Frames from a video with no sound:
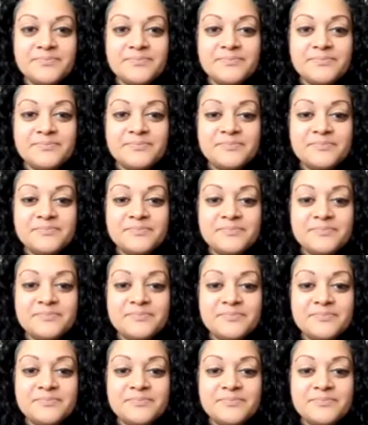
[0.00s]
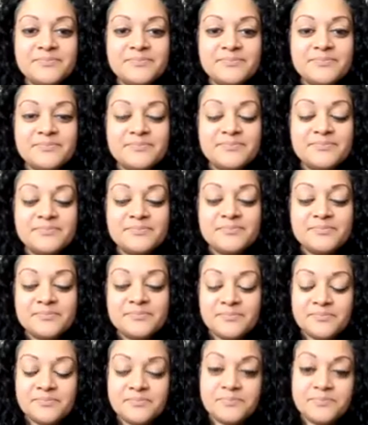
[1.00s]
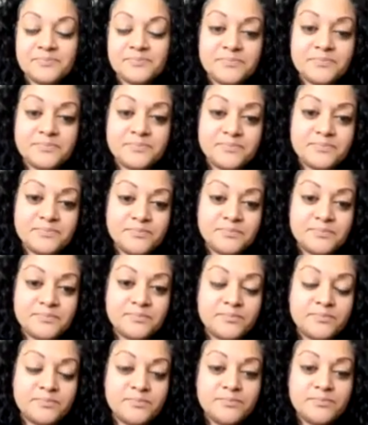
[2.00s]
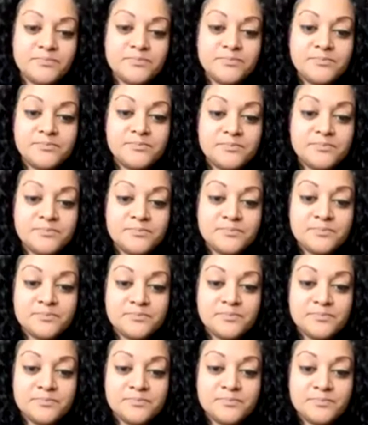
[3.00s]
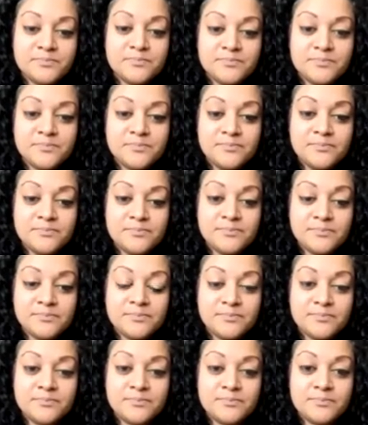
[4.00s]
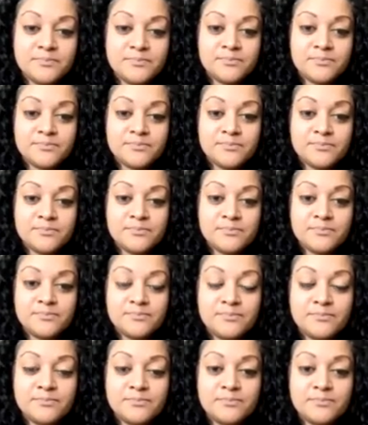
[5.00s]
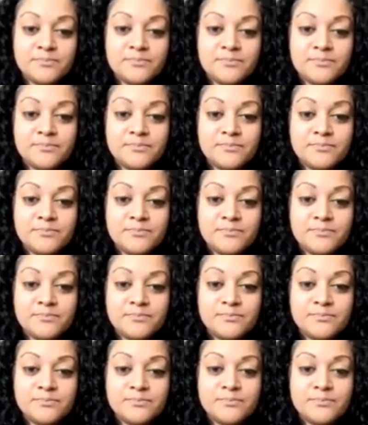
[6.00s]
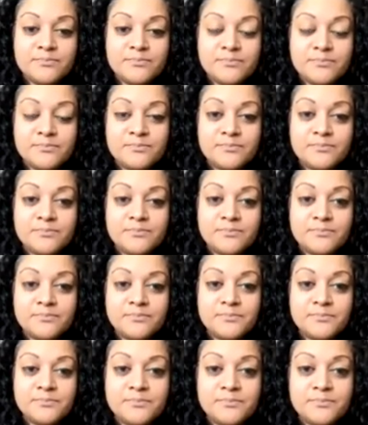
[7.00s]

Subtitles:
(silent)